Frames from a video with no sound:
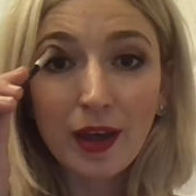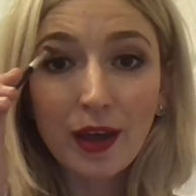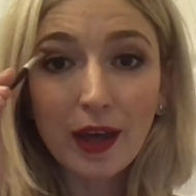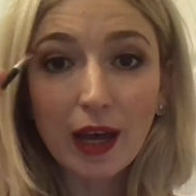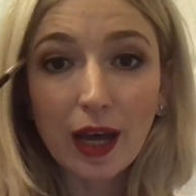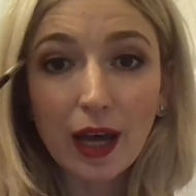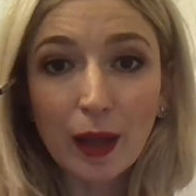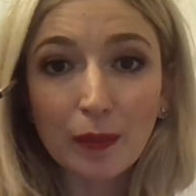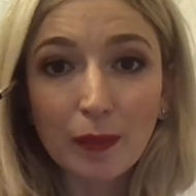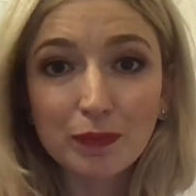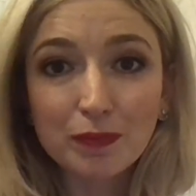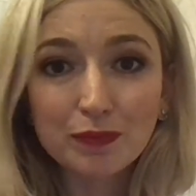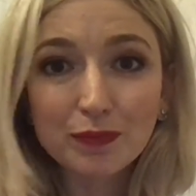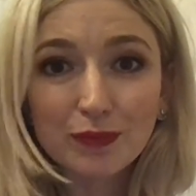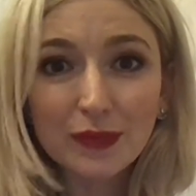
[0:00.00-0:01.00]

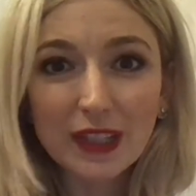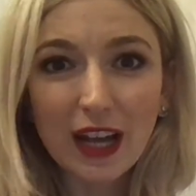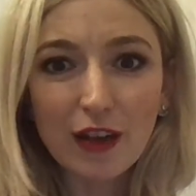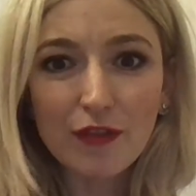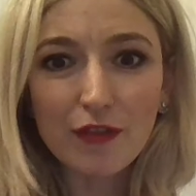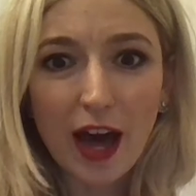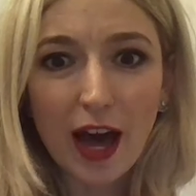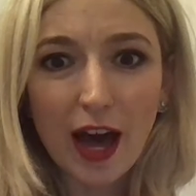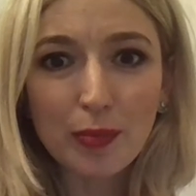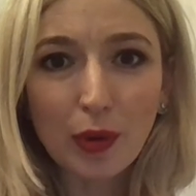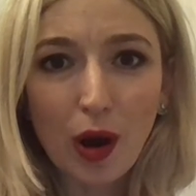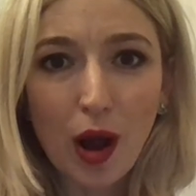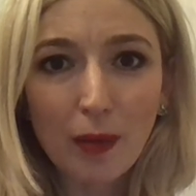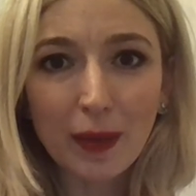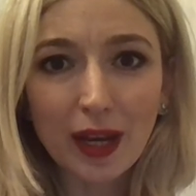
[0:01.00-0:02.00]
um, of that
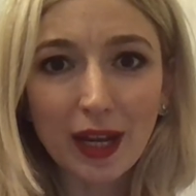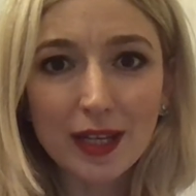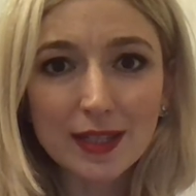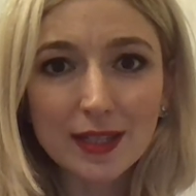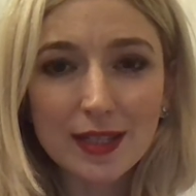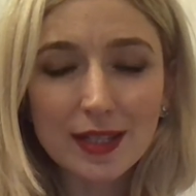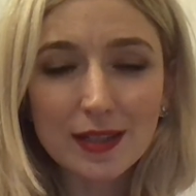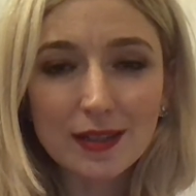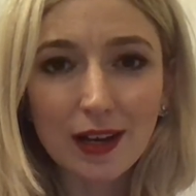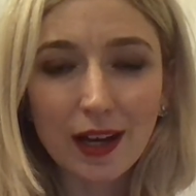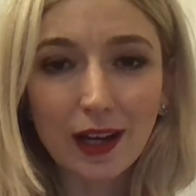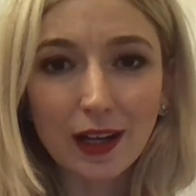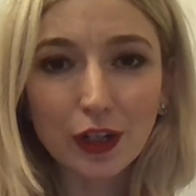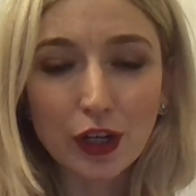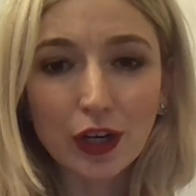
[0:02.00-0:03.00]
prominent
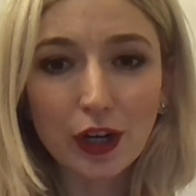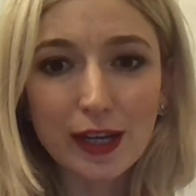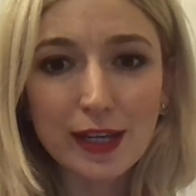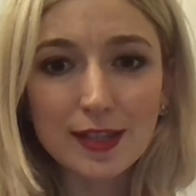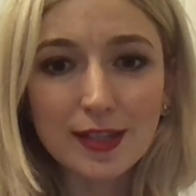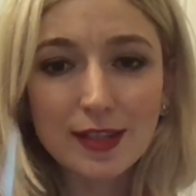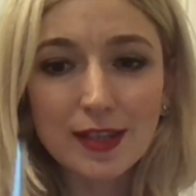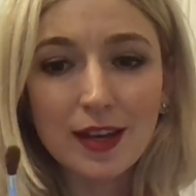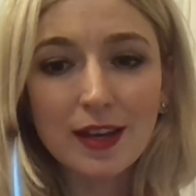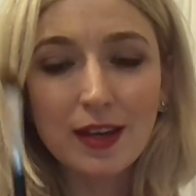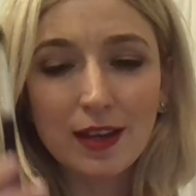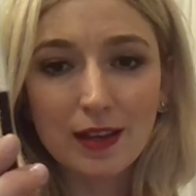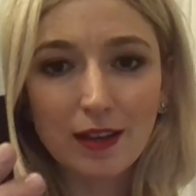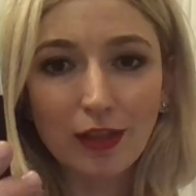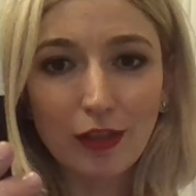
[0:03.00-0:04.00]
uh, crease
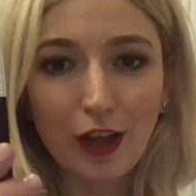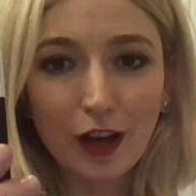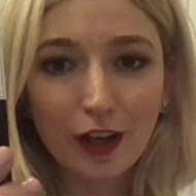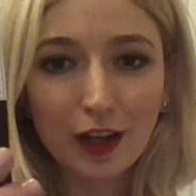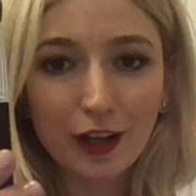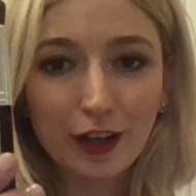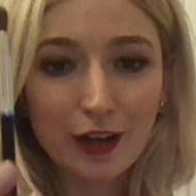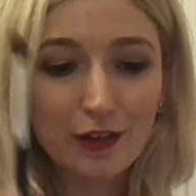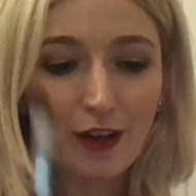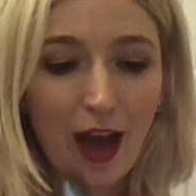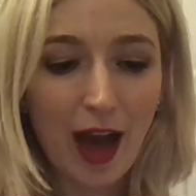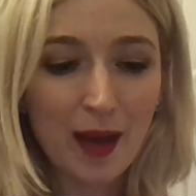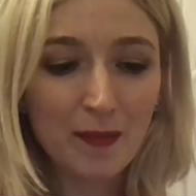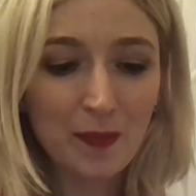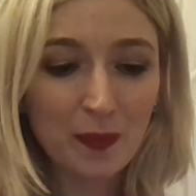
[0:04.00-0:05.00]
look,
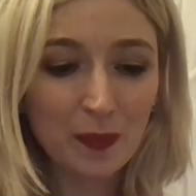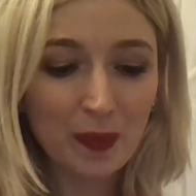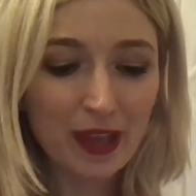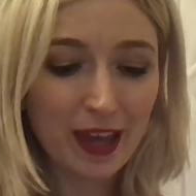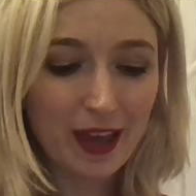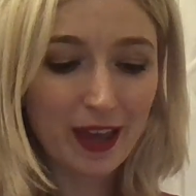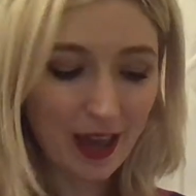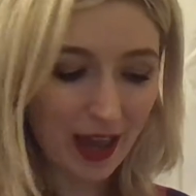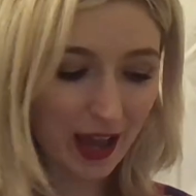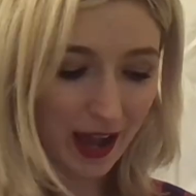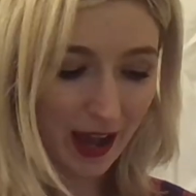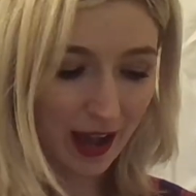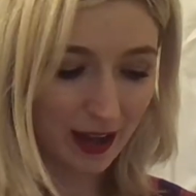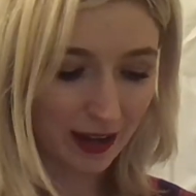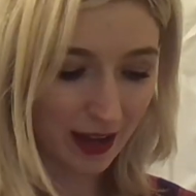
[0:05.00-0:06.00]
okay?
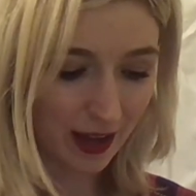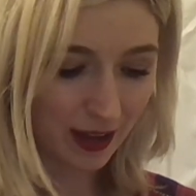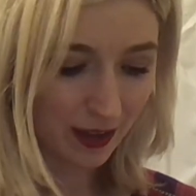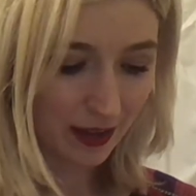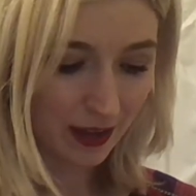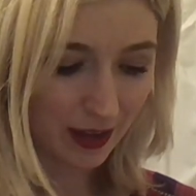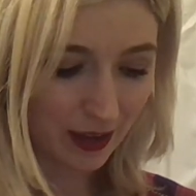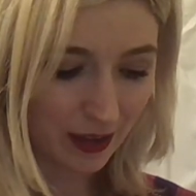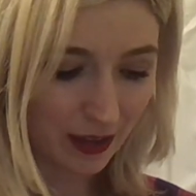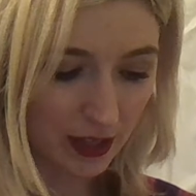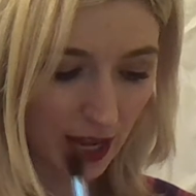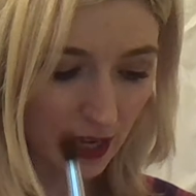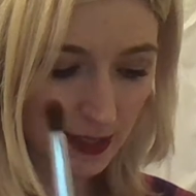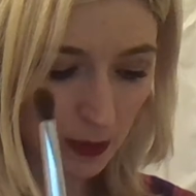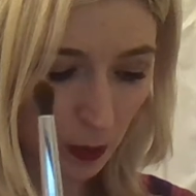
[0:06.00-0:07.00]
And the
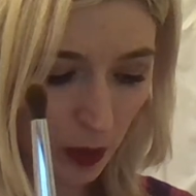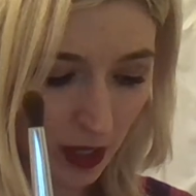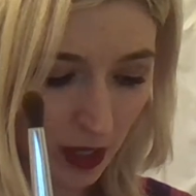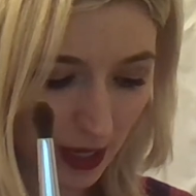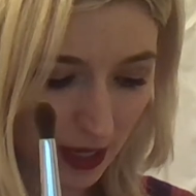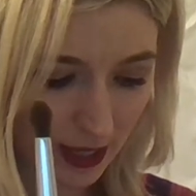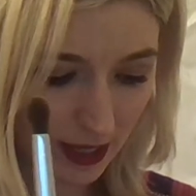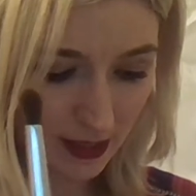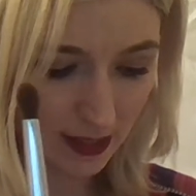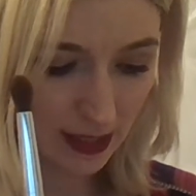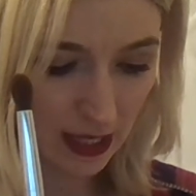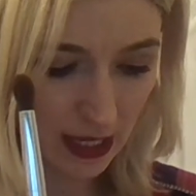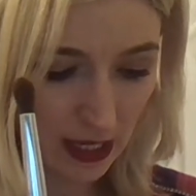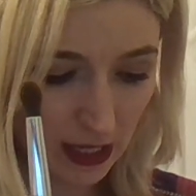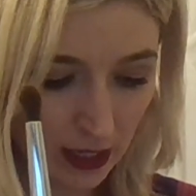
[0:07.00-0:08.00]
next one is
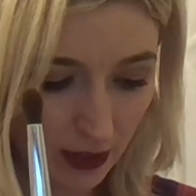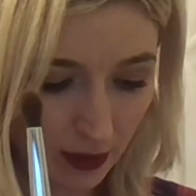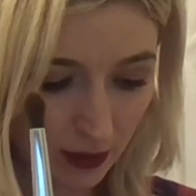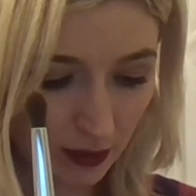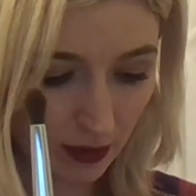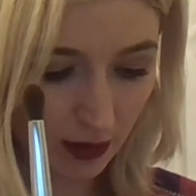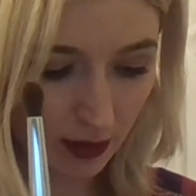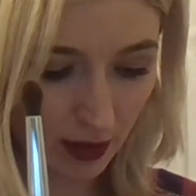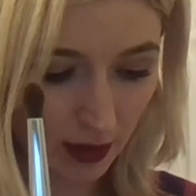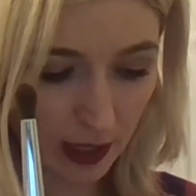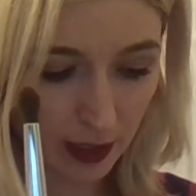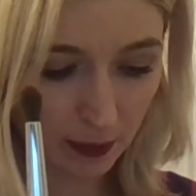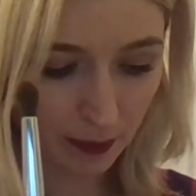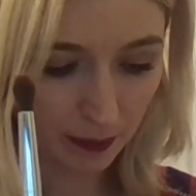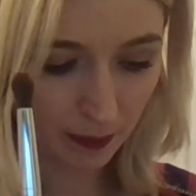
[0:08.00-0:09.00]
the,
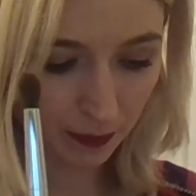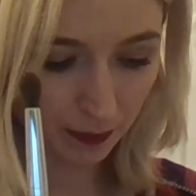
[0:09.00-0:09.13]
um,